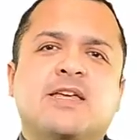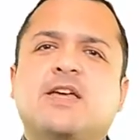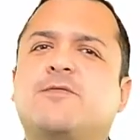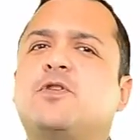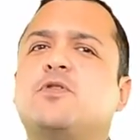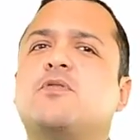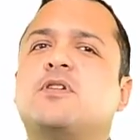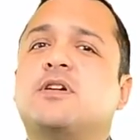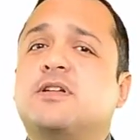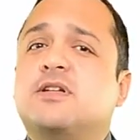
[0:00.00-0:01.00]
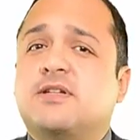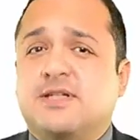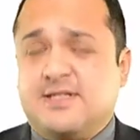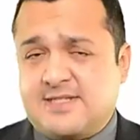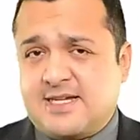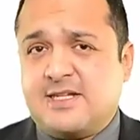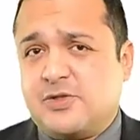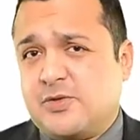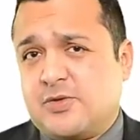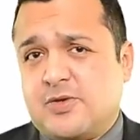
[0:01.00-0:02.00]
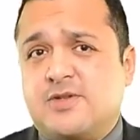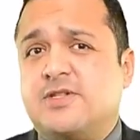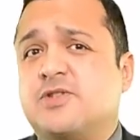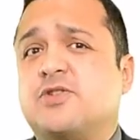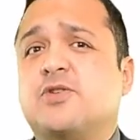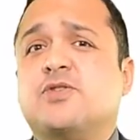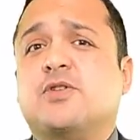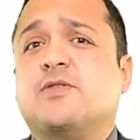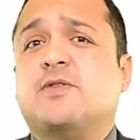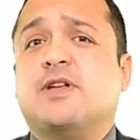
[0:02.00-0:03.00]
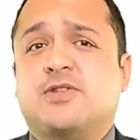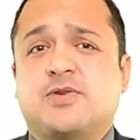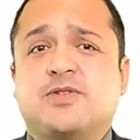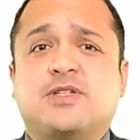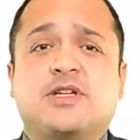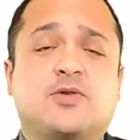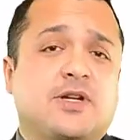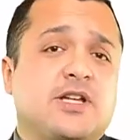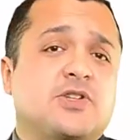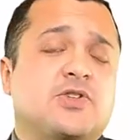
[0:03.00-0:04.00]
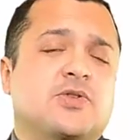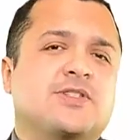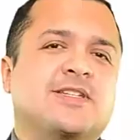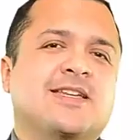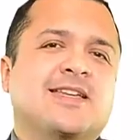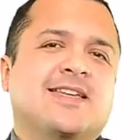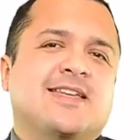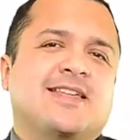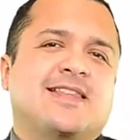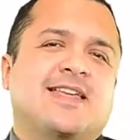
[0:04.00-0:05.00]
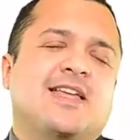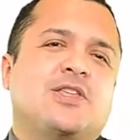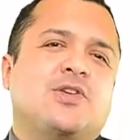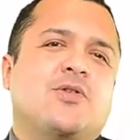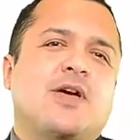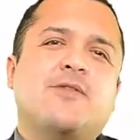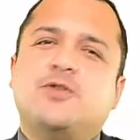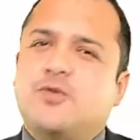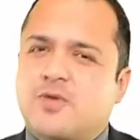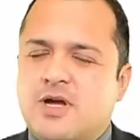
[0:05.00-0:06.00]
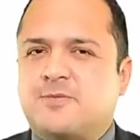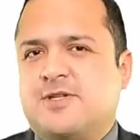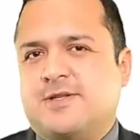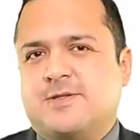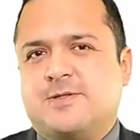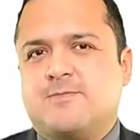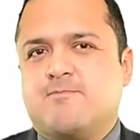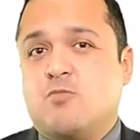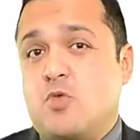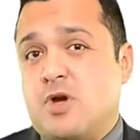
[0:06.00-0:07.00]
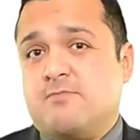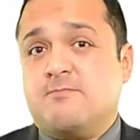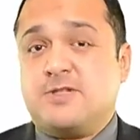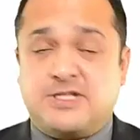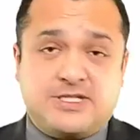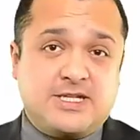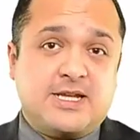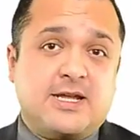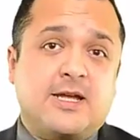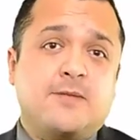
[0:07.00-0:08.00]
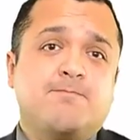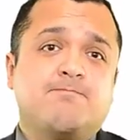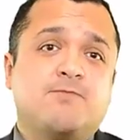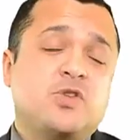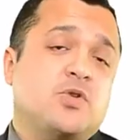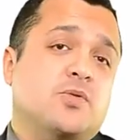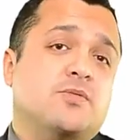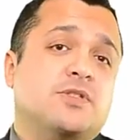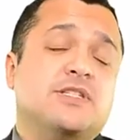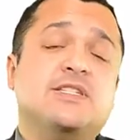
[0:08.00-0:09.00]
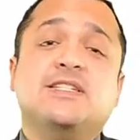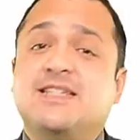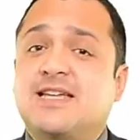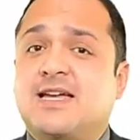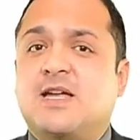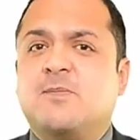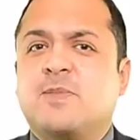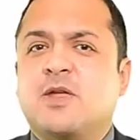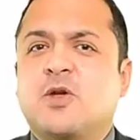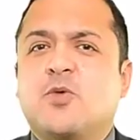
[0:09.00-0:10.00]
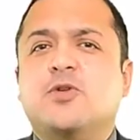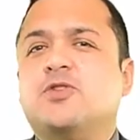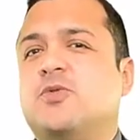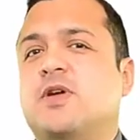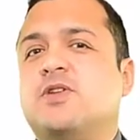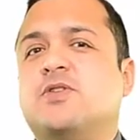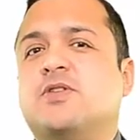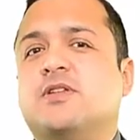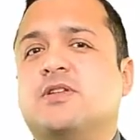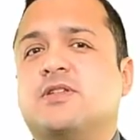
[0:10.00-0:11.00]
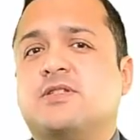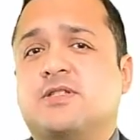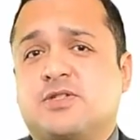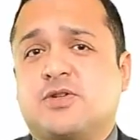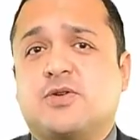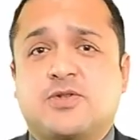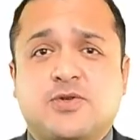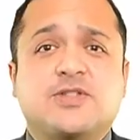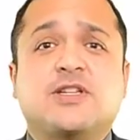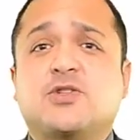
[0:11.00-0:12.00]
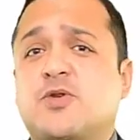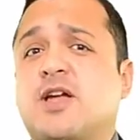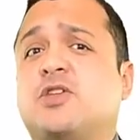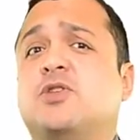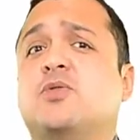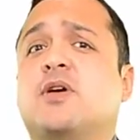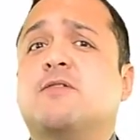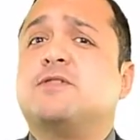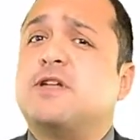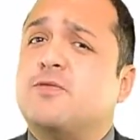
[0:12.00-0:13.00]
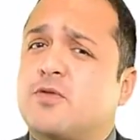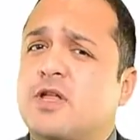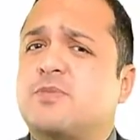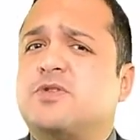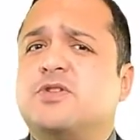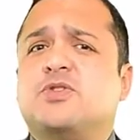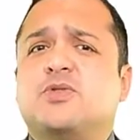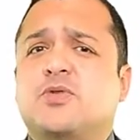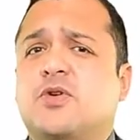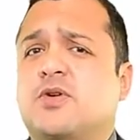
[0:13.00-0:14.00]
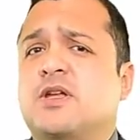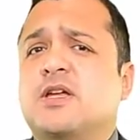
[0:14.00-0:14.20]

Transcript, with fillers: If you are intending to earn Cisco Certified Associate credentials, then you have two options. One, C C N A. Two, C C D A. Once you enter the Cisco Associate track, you have several options to earn